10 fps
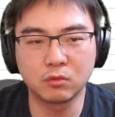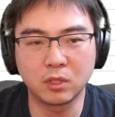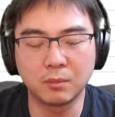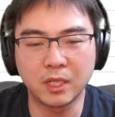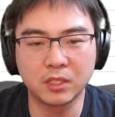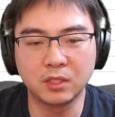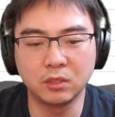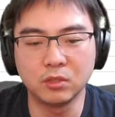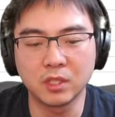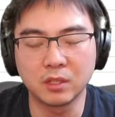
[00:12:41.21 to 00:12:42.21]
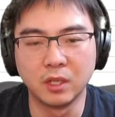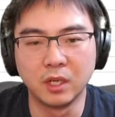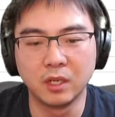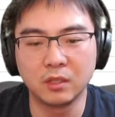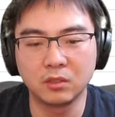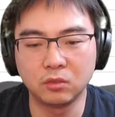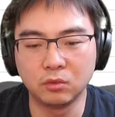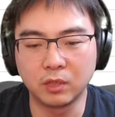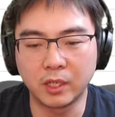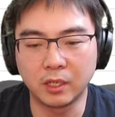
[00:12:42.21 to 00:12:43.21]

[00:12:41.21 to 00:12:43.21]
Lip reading: which I'm actually using to